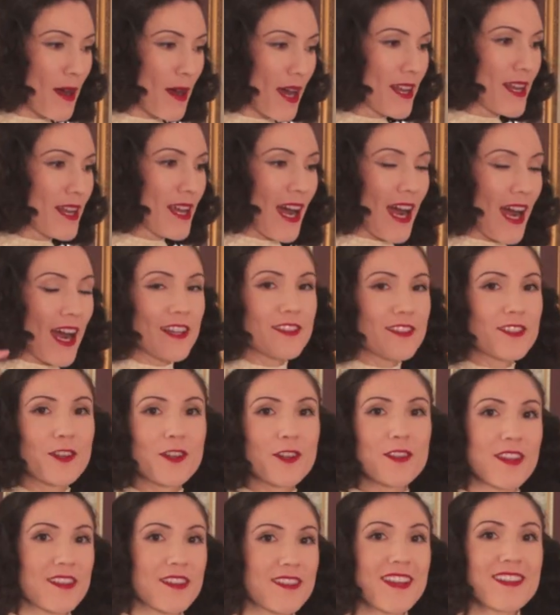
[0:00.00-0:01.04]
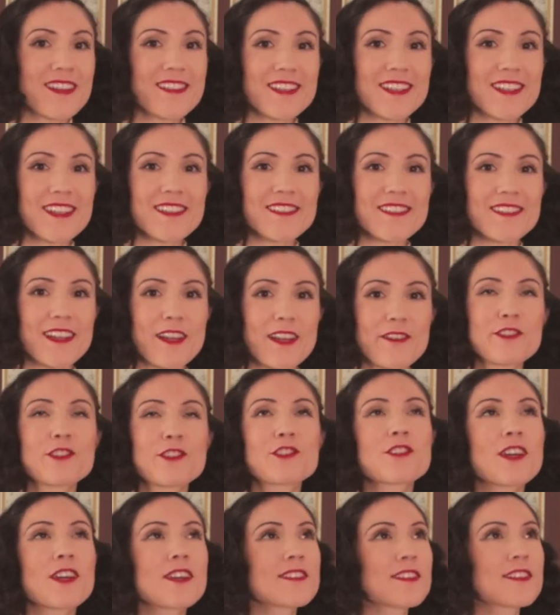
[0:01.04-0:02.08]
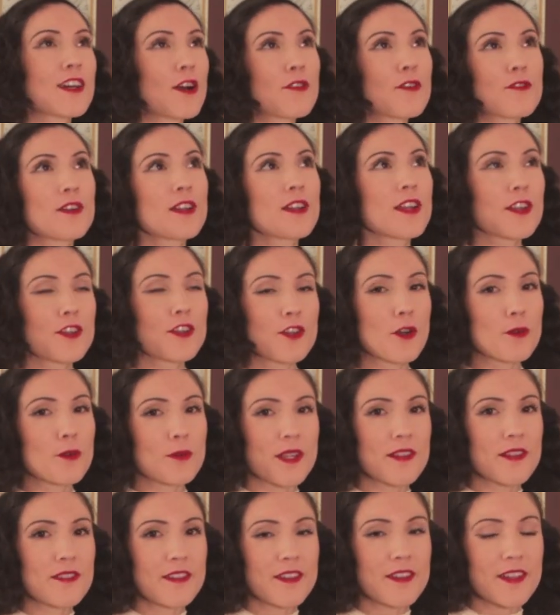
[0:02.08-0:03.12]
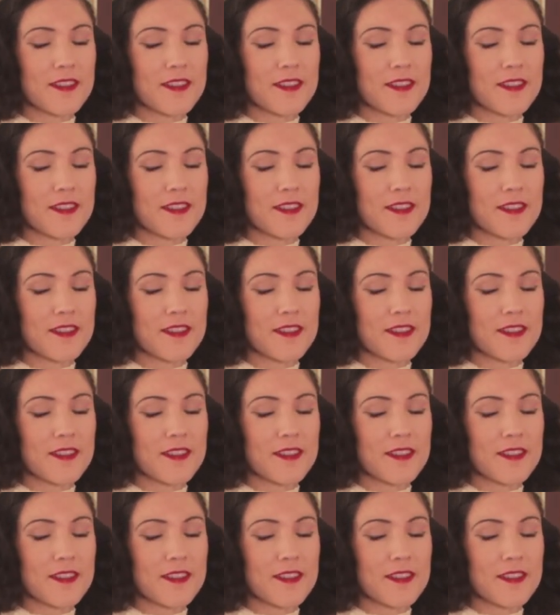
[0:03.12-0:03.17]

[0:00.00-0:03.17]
but I had to go to the dentist and I was stressed out for like no reason